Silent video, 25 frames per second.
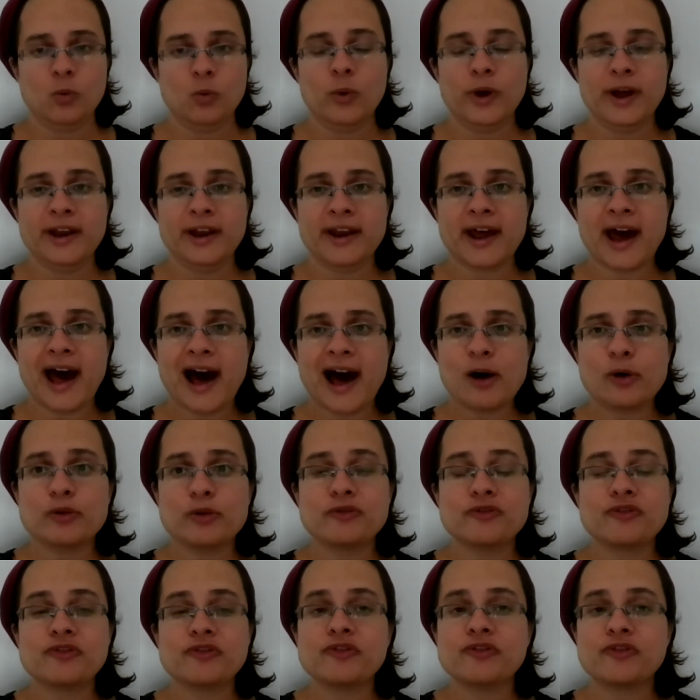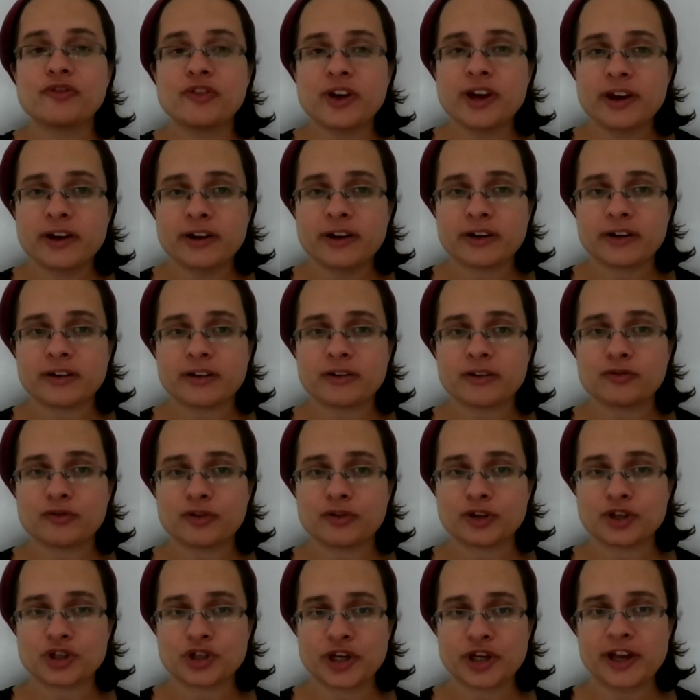when out of fear
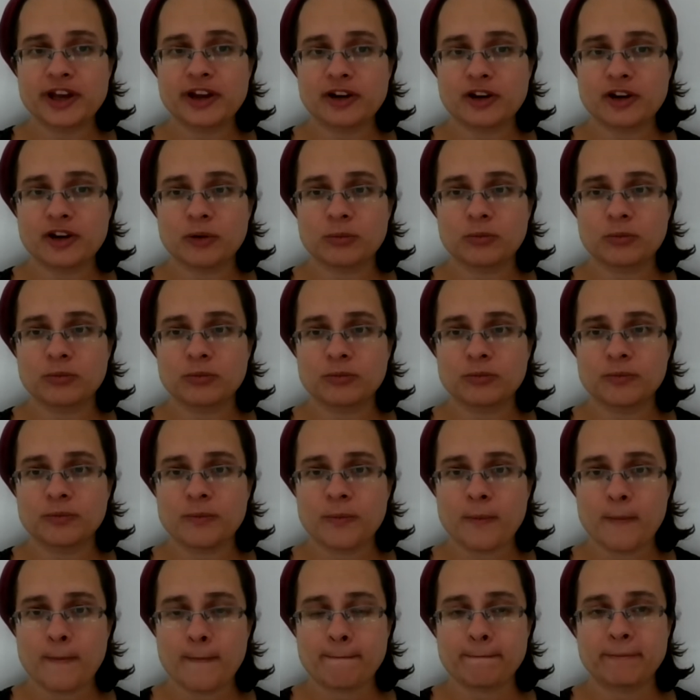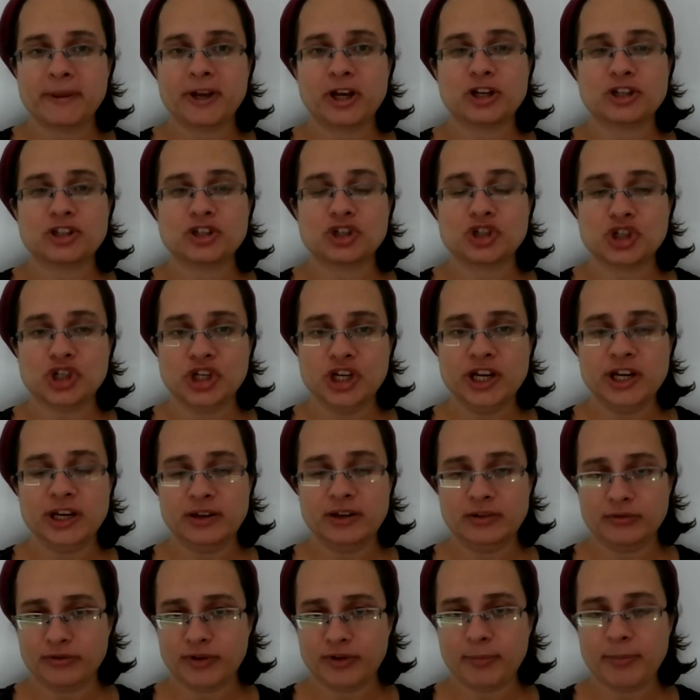for Jacob, because
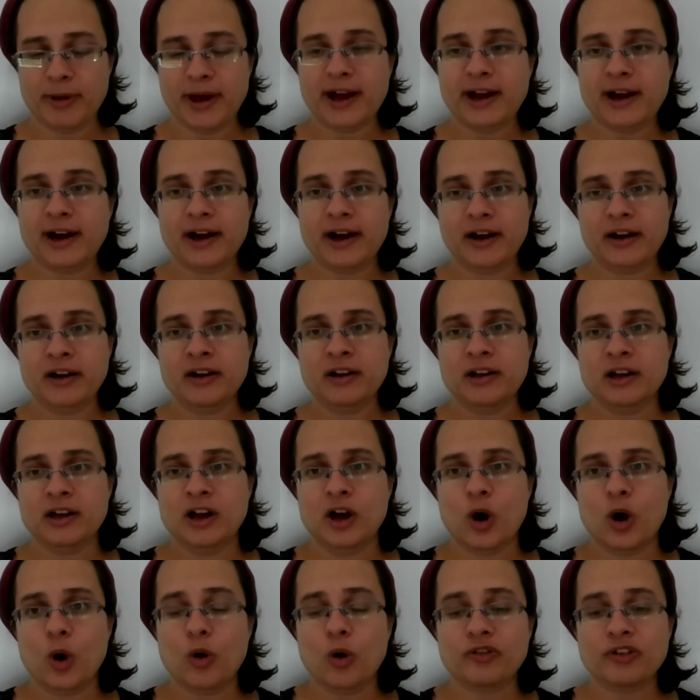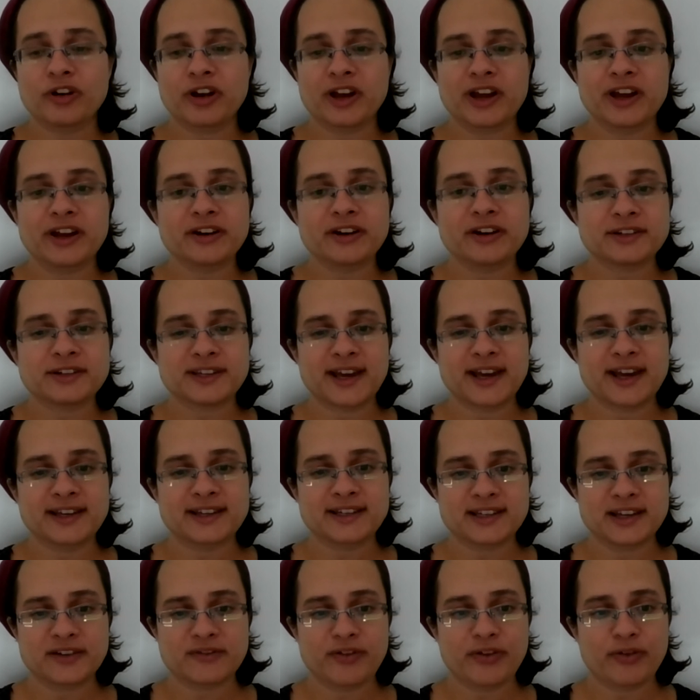she, Rebecca, overhears
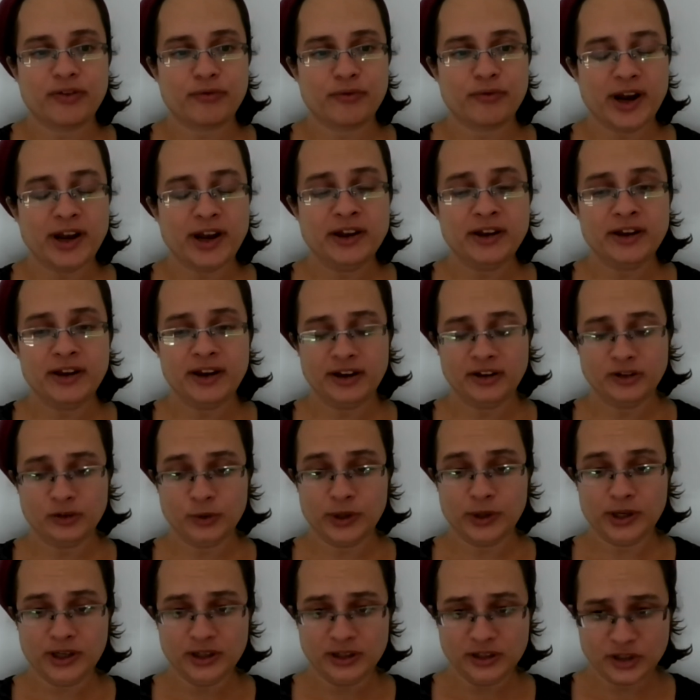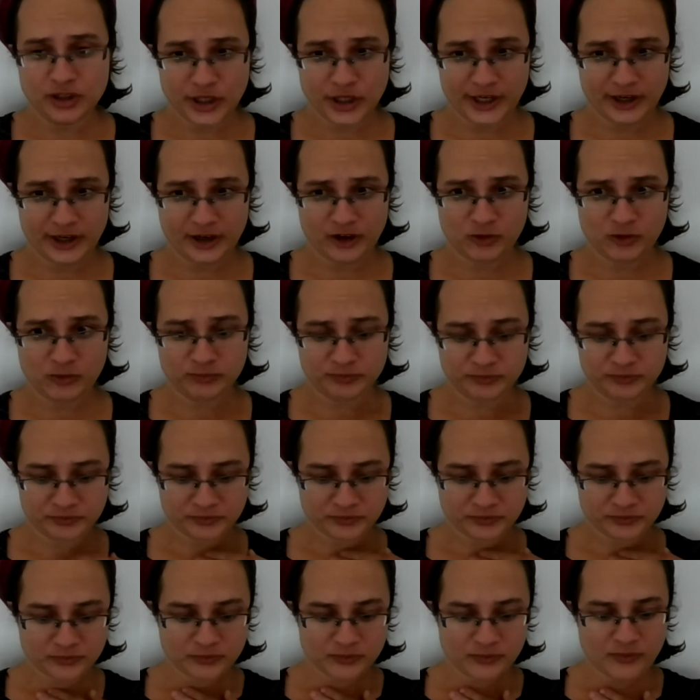Esau threatening to kill Jacob,
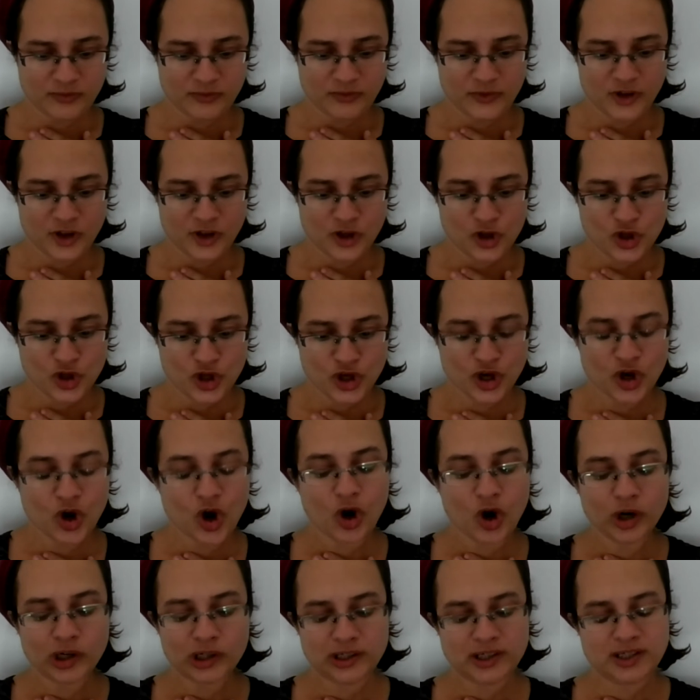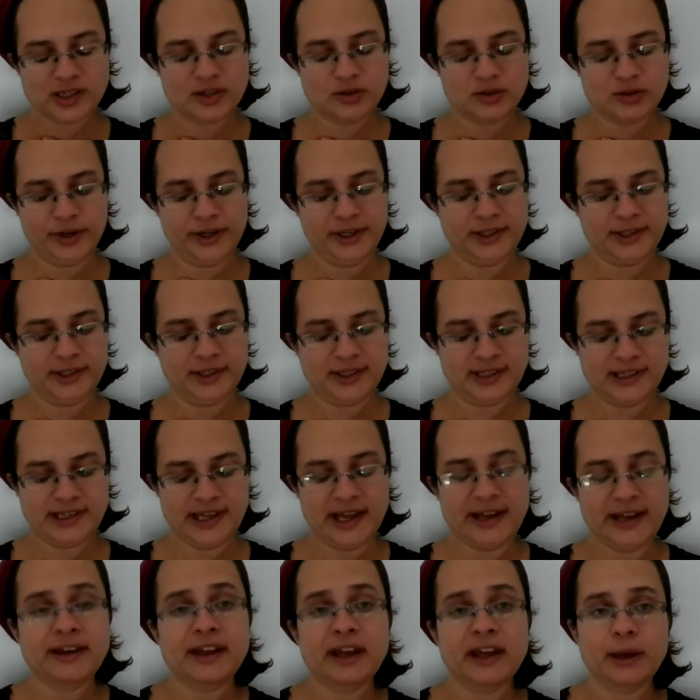she orchestrates
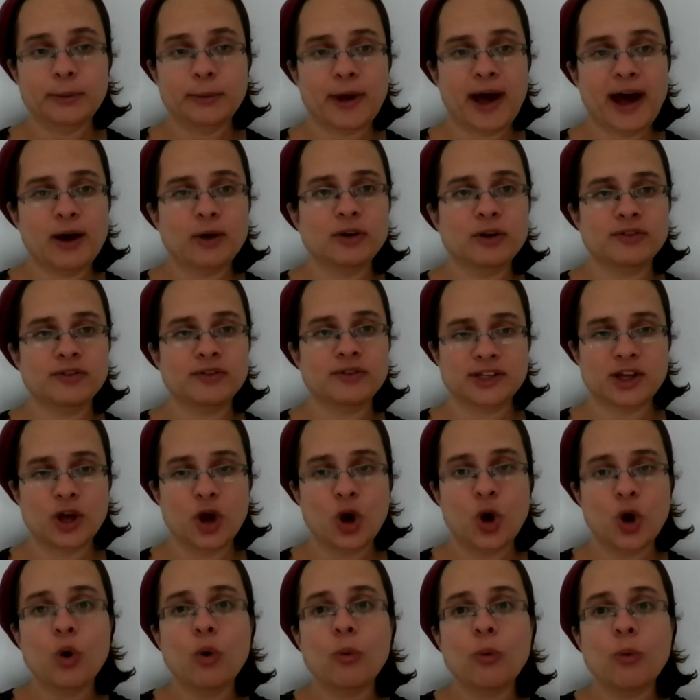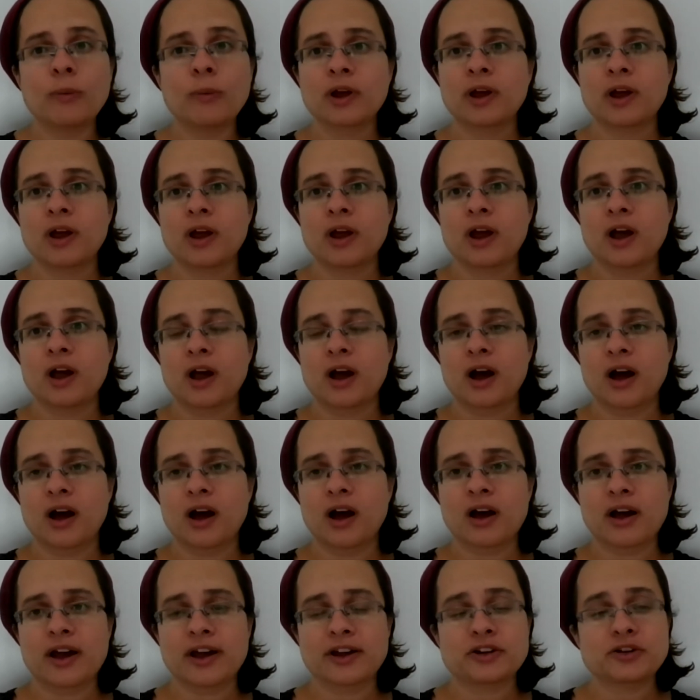sending him out of his home
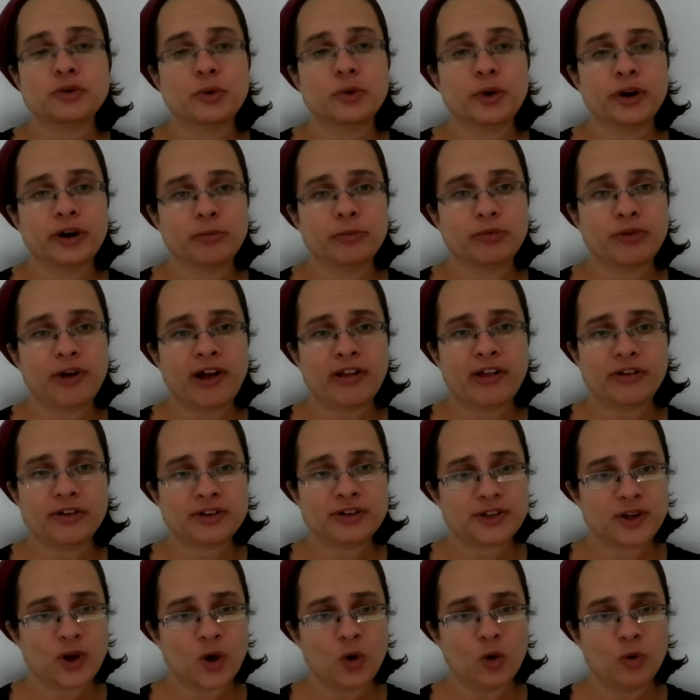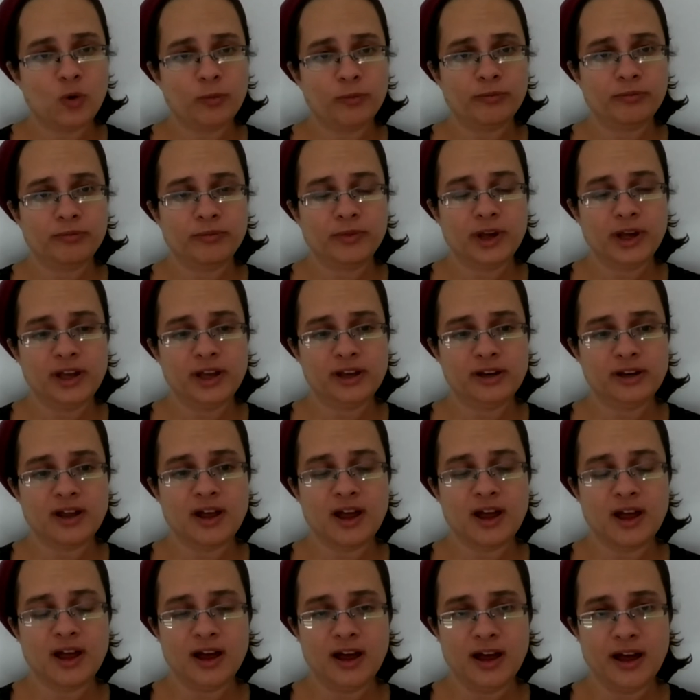uh, and to her brother's home in
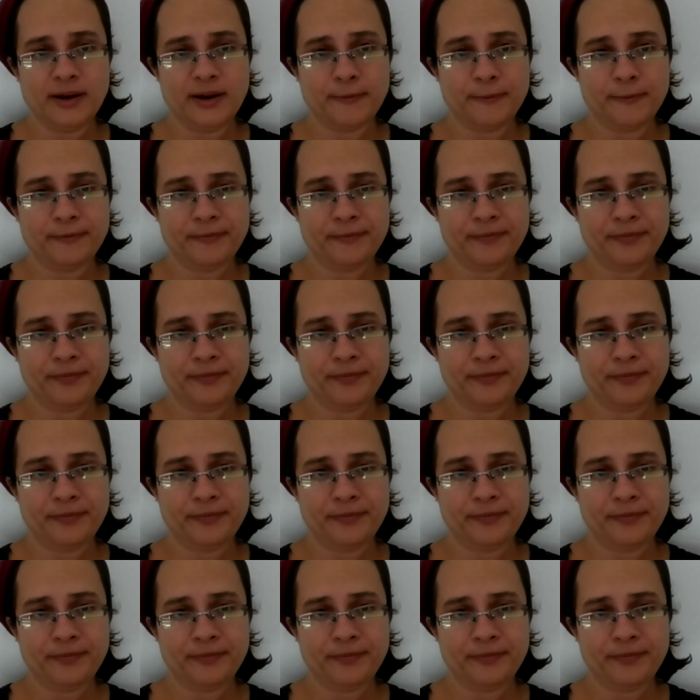Haran.